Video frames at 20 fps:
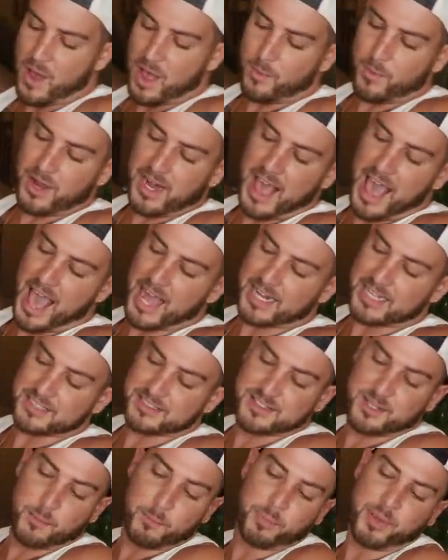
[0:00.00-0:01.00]
I wanna add in
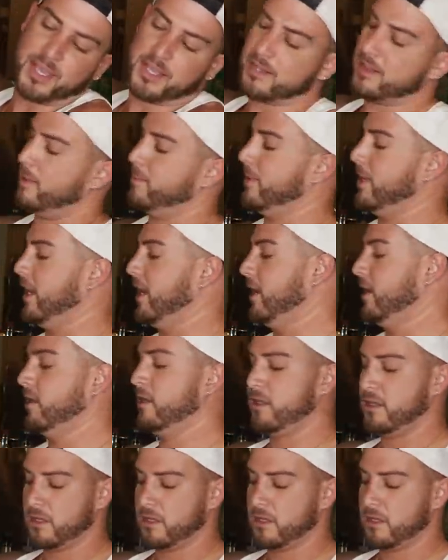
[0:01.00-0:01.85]
some pink lemonade.